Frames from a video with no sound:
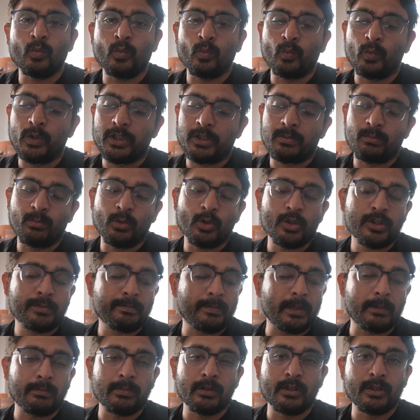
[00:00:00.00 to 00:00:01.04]
which most
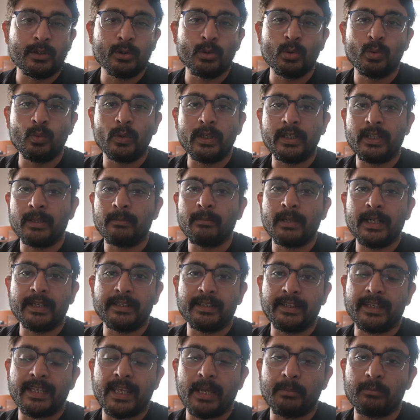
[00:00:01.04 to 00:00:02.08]
people do when they buy
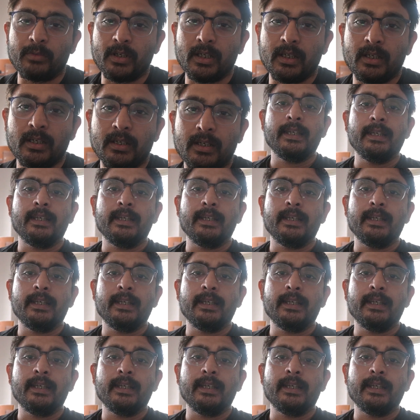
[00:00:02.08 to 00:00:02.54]
the camera.